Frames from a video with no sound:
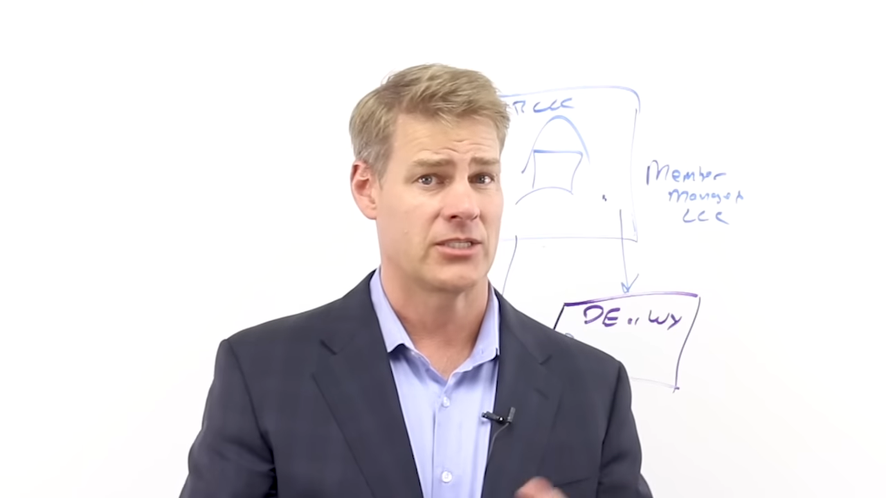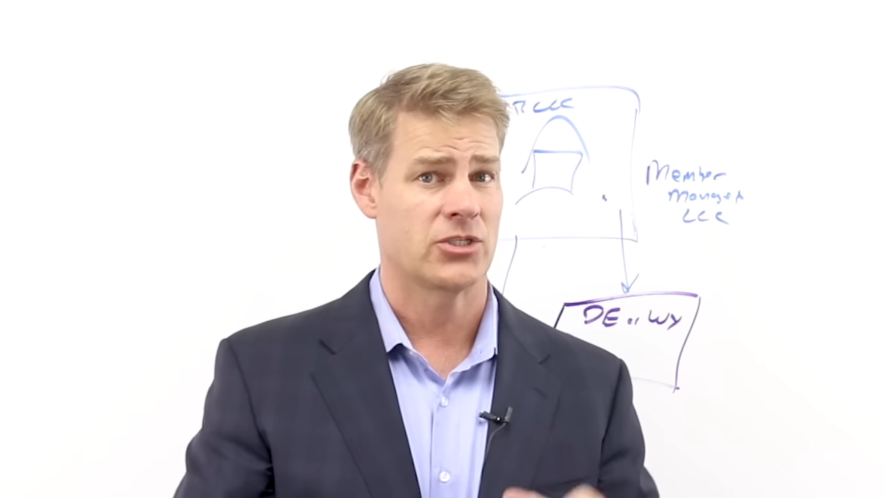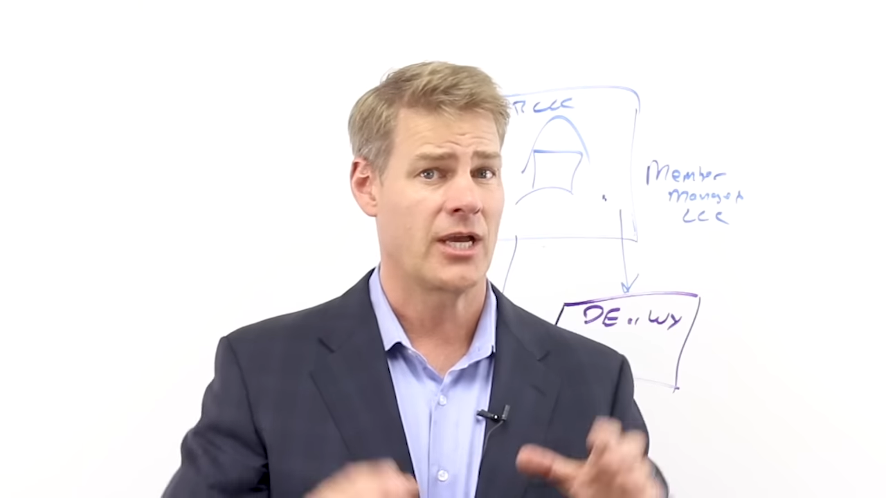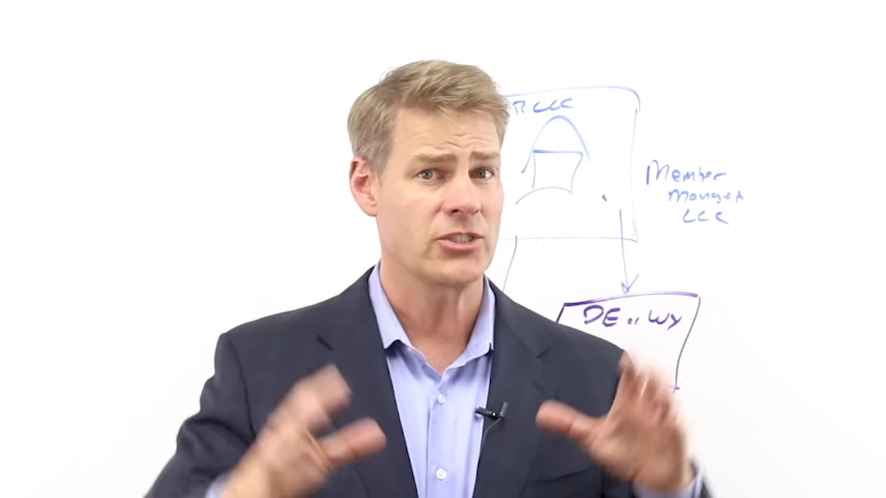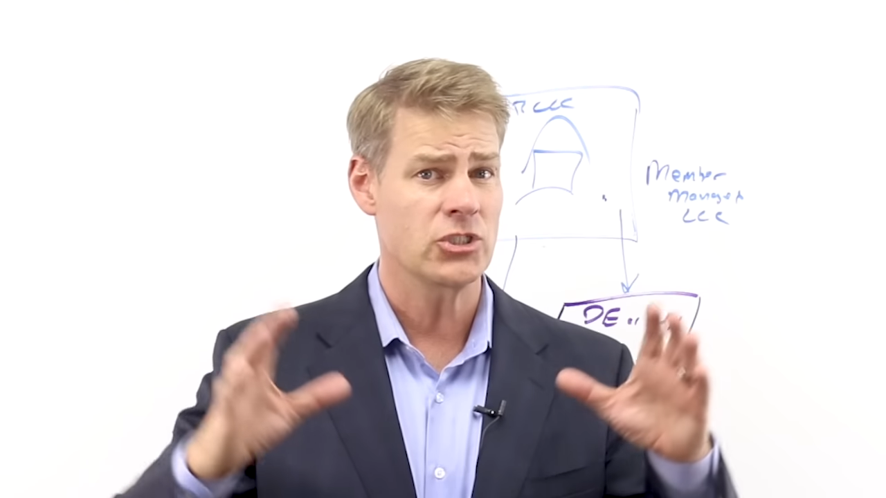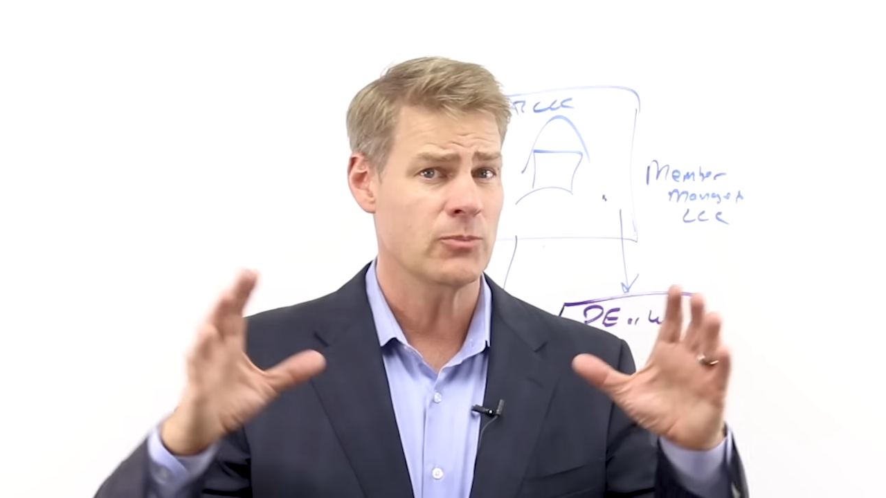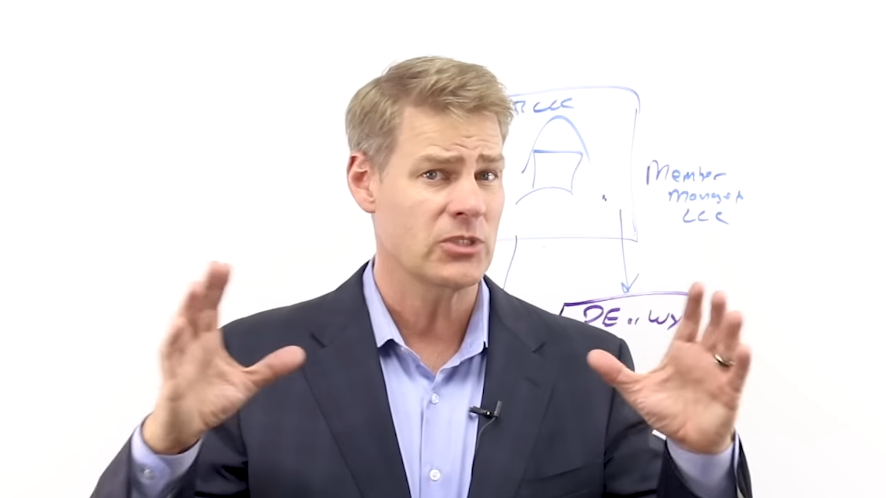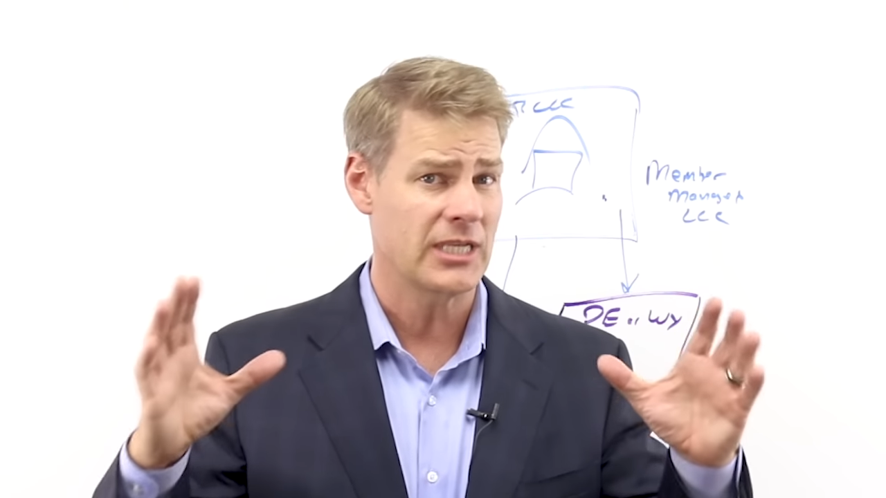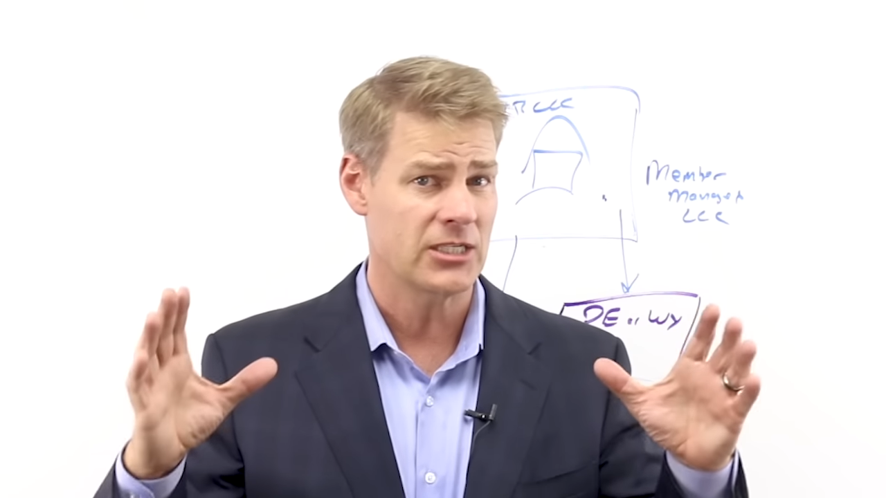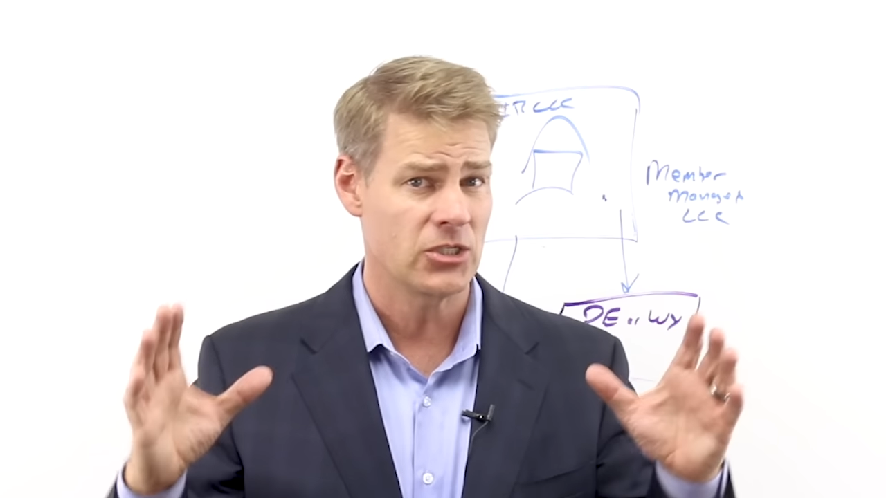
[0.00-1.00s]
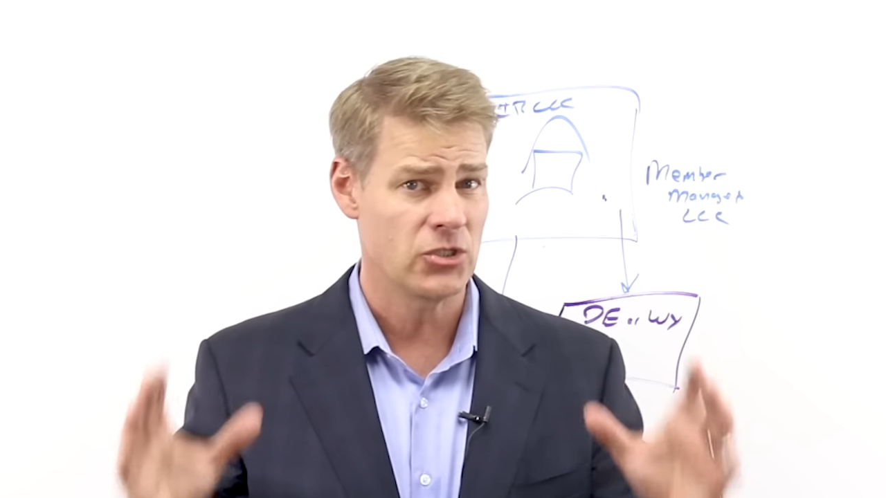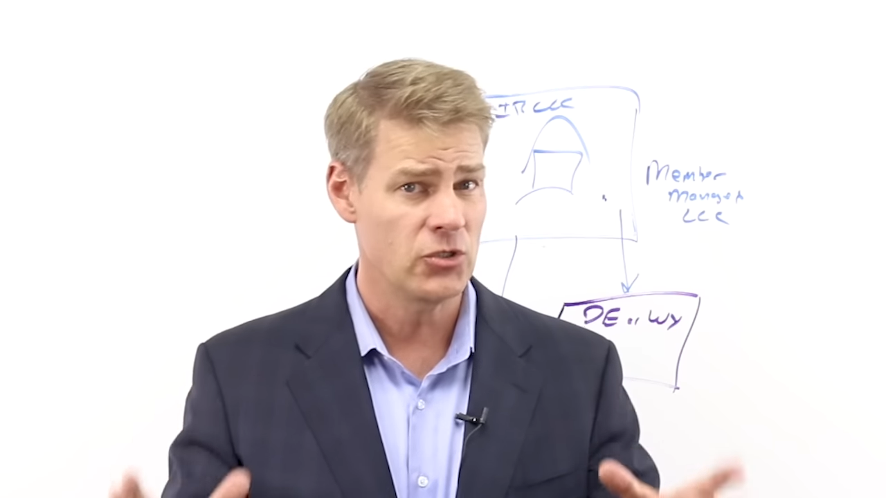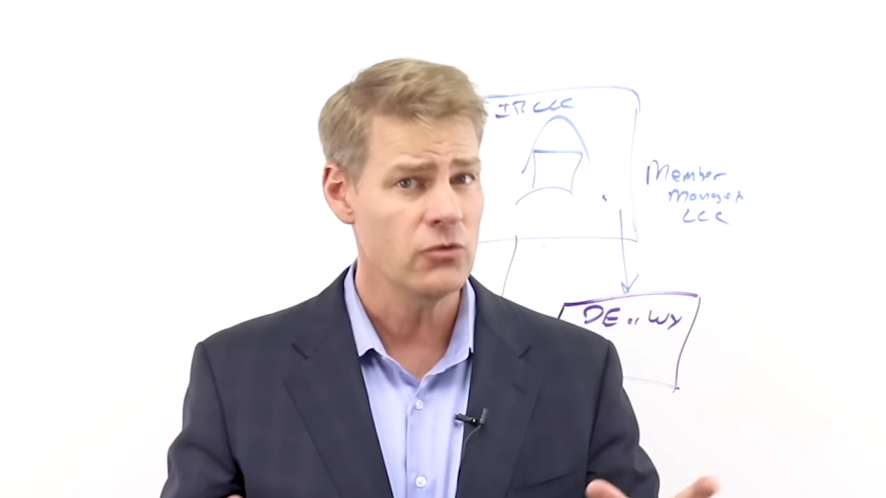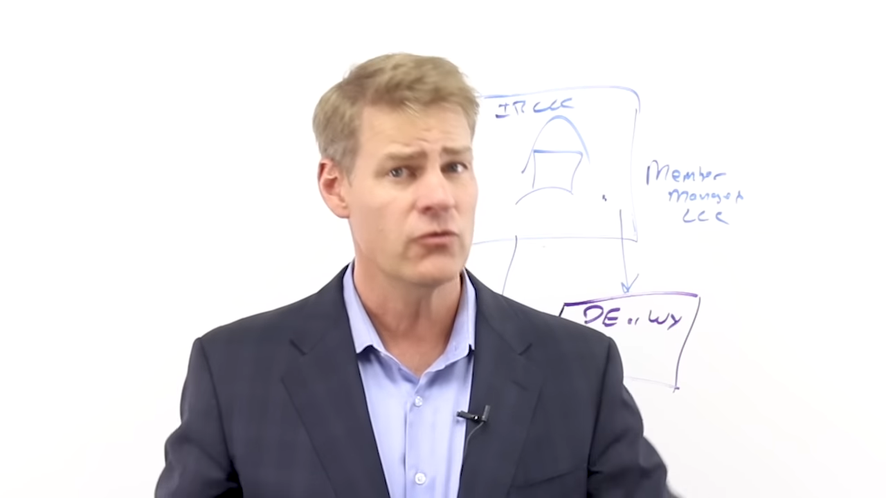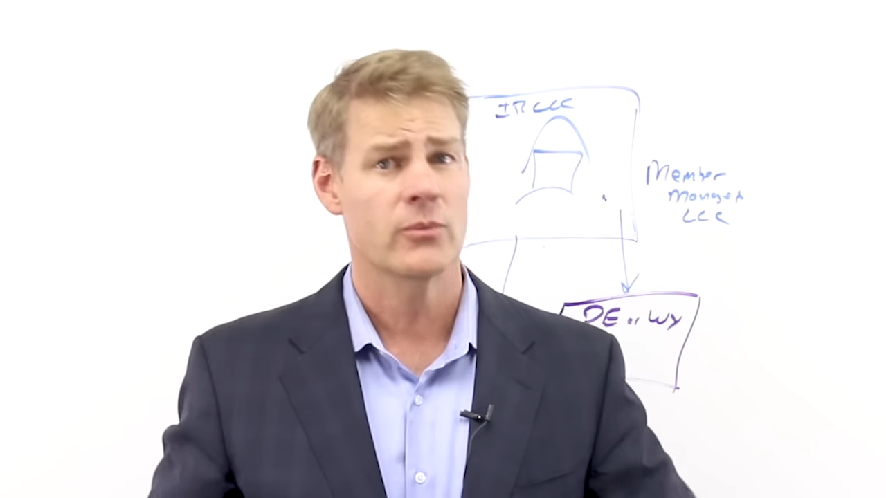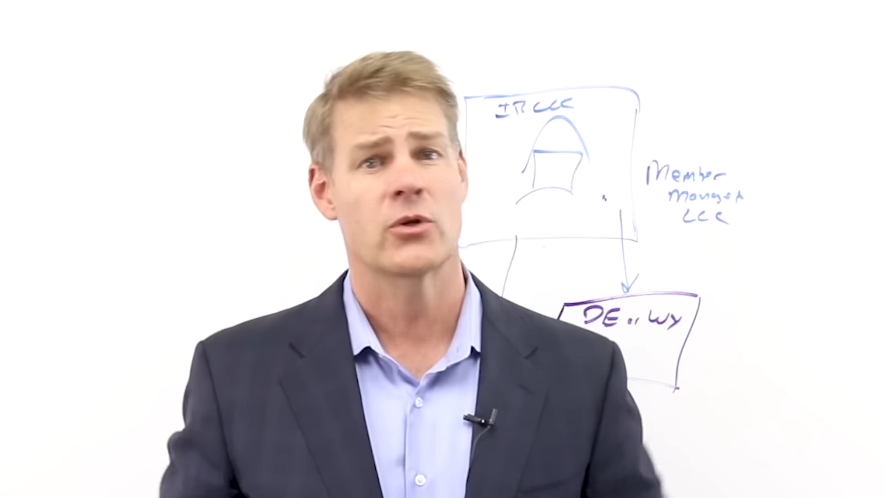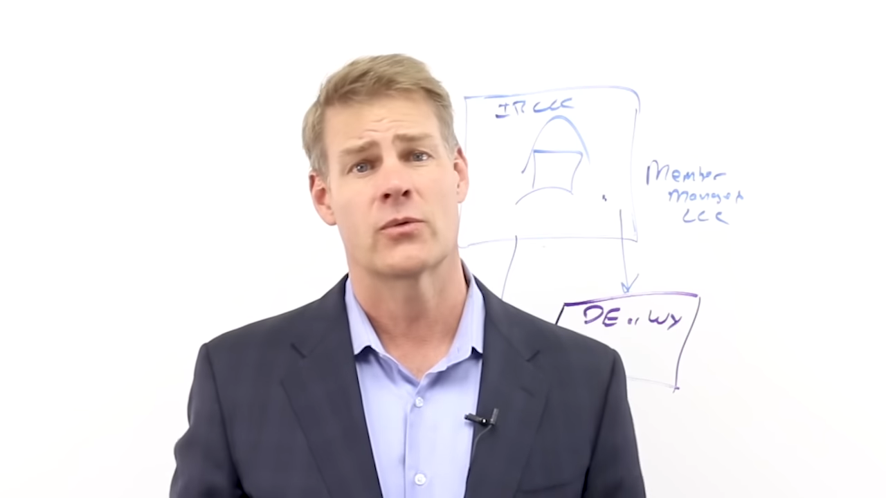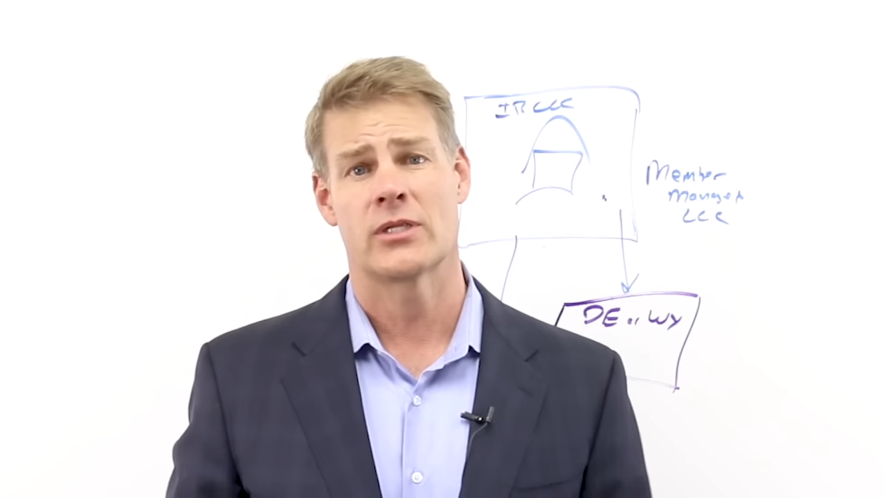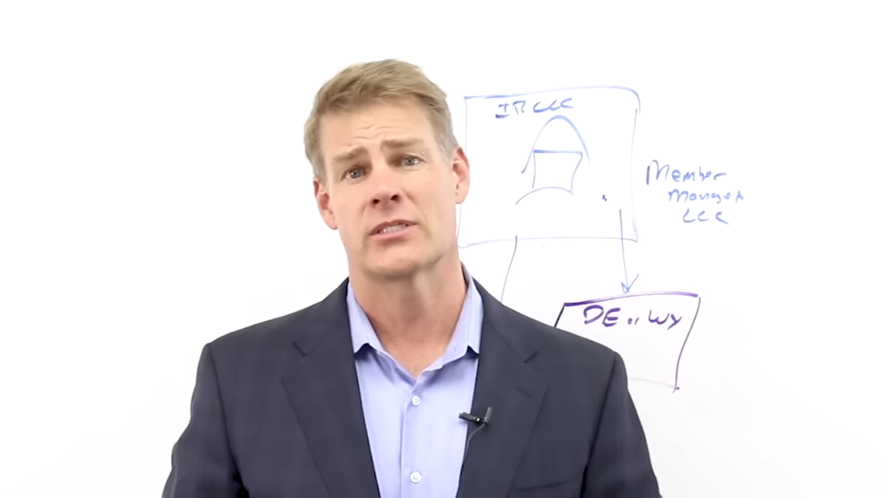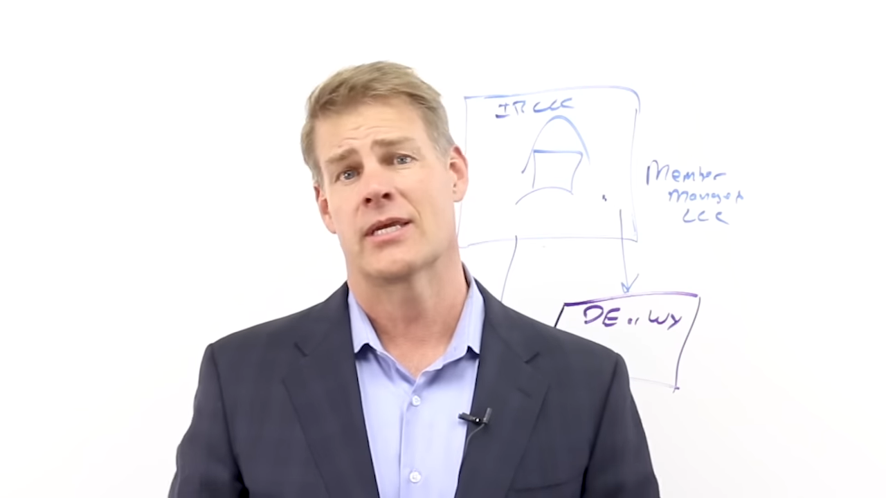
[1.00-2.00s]
it's not just protecting you from your
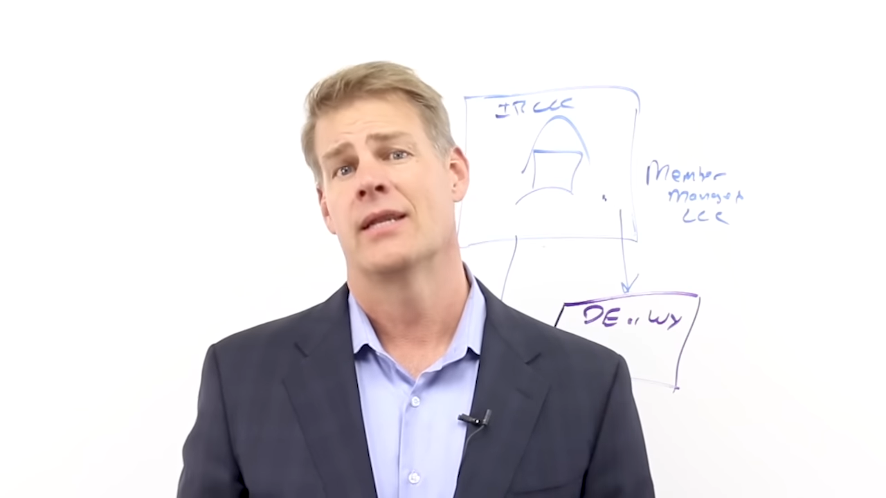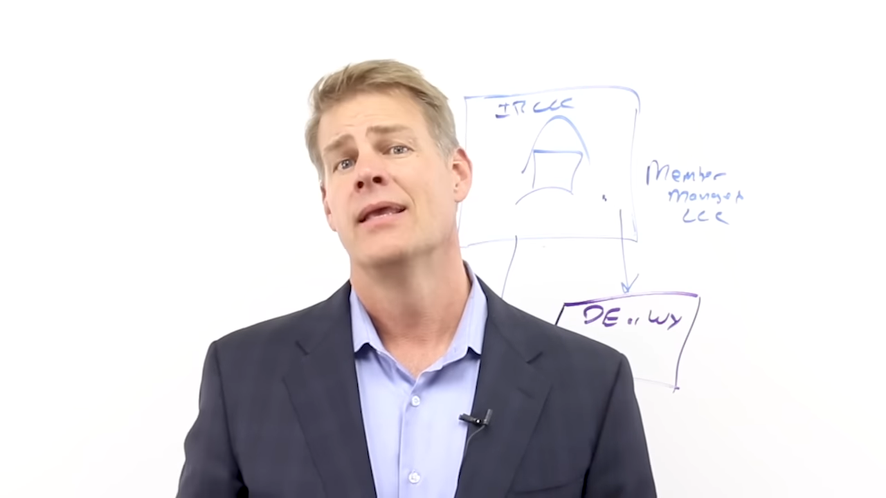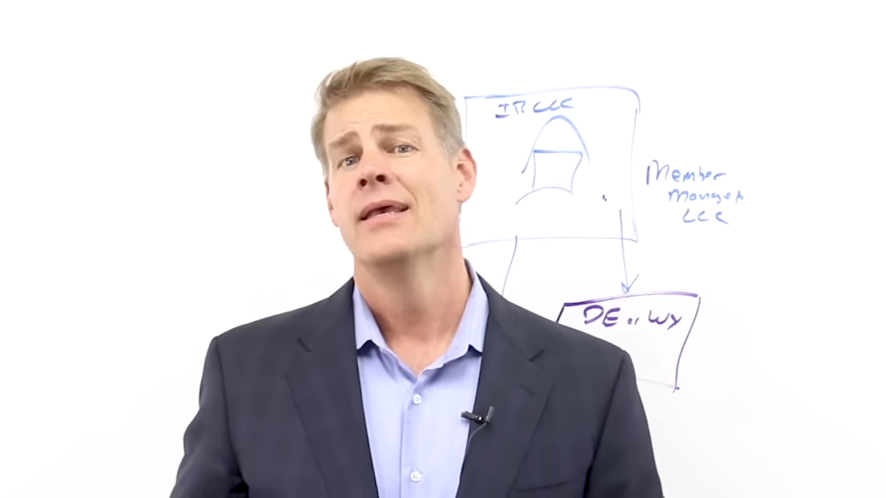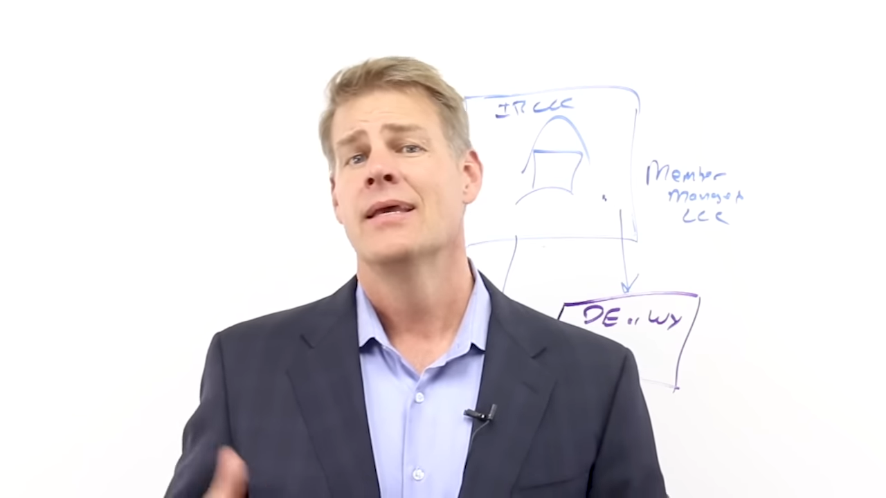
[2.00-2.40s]
real estate,